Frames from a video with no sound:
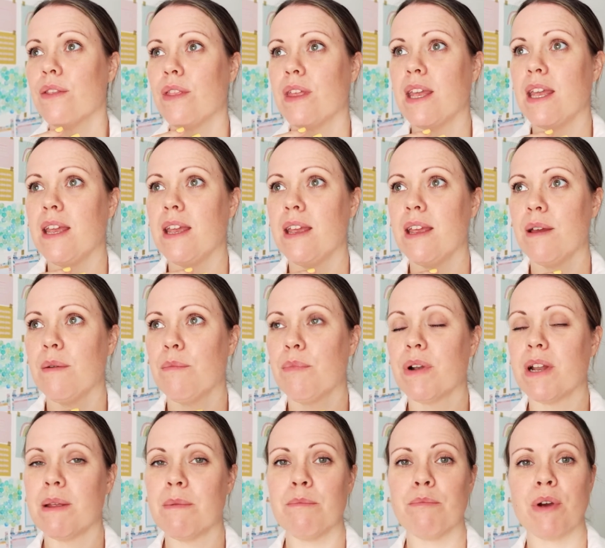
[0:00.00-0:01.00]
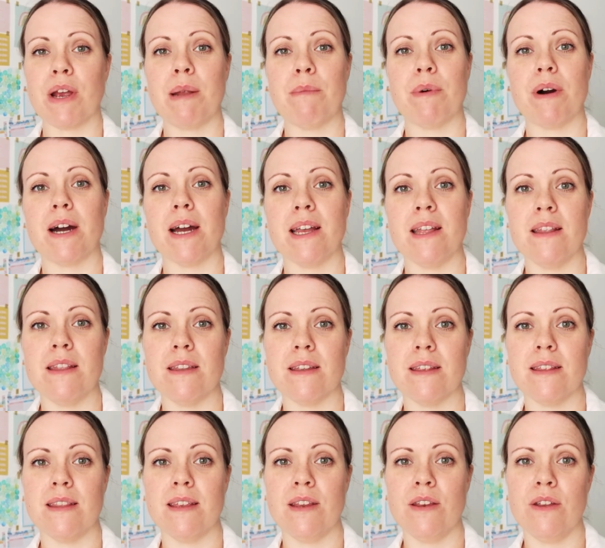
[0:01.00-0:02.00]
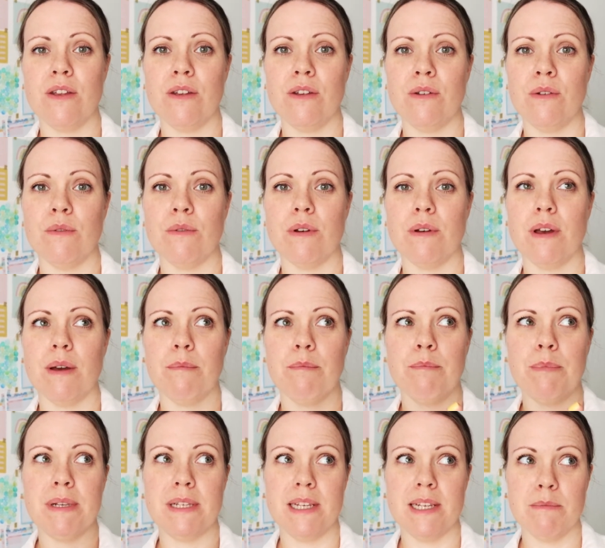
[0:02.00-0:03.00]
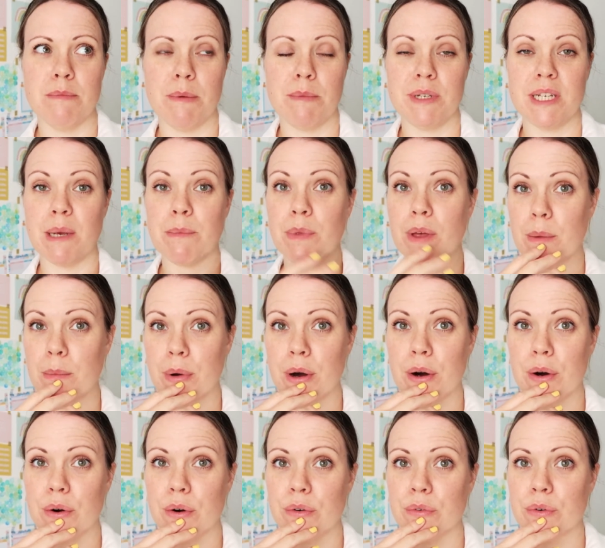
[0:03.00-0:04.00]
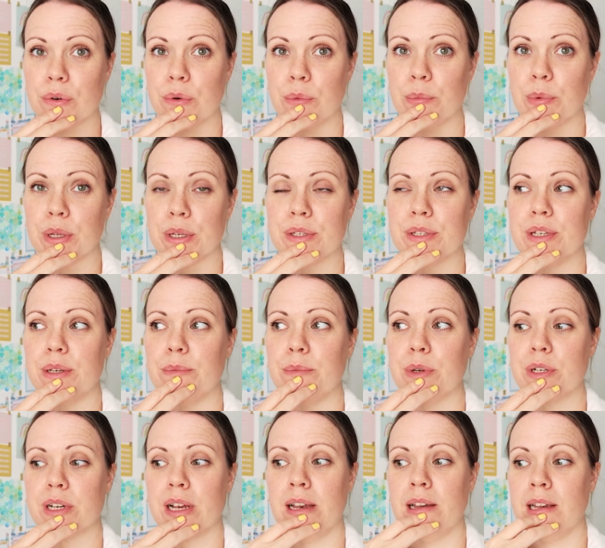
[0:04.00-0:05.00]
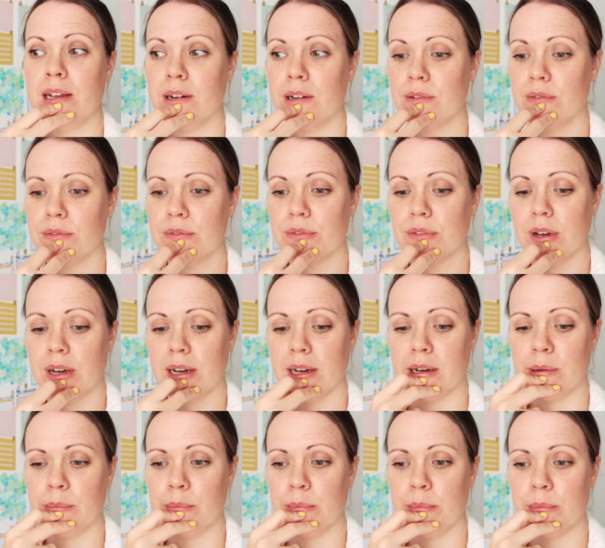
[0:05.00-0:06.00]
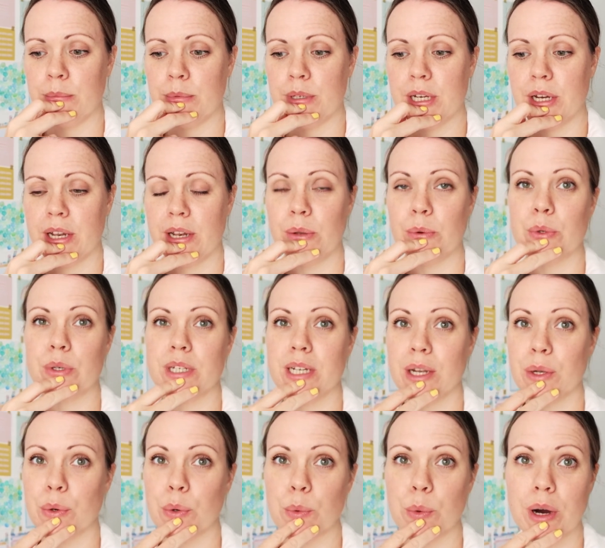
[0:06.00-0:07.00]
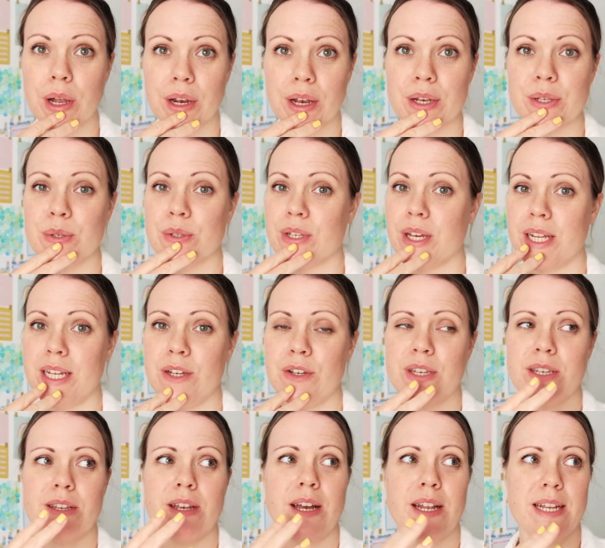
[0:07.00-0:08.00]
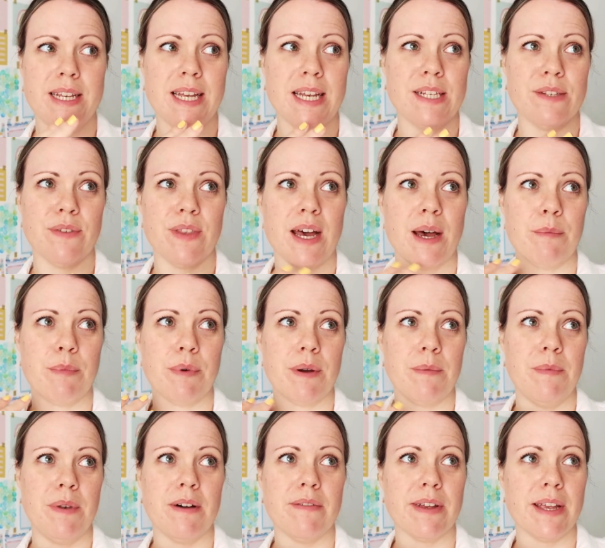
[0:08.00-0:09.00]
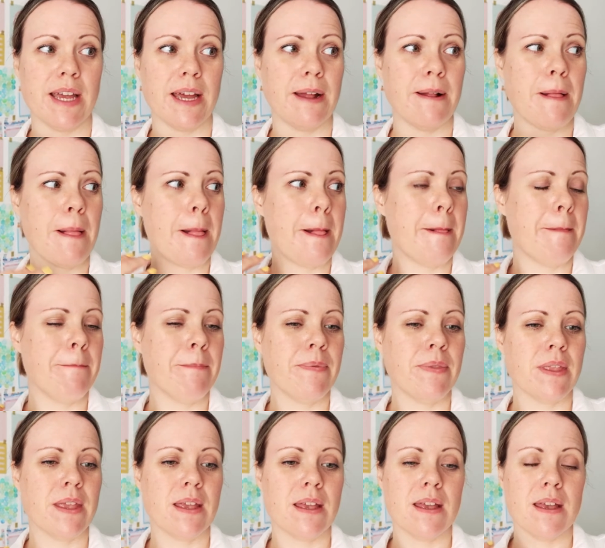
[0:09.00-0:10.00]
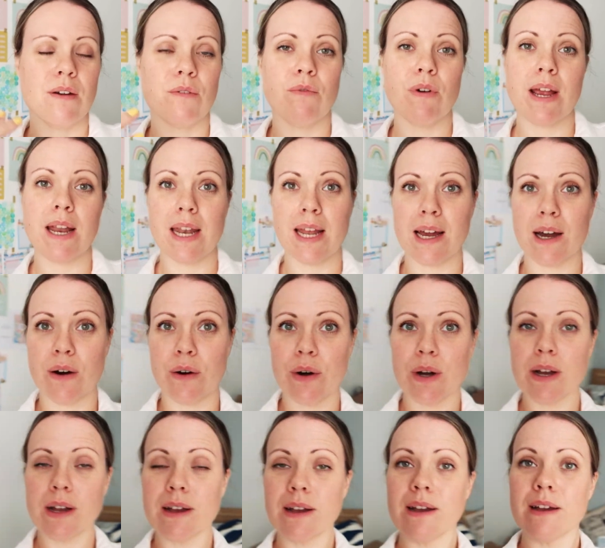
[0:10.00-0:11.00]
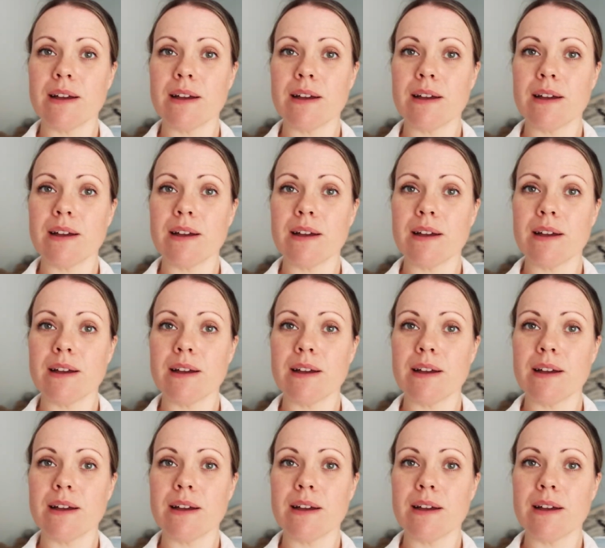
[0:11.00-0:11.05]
the brilliant brain behind the new business membership that I'm part of called Blossom, which I love. She only launched it a little while ago, so it's early days for that, but I'm loving it. Right now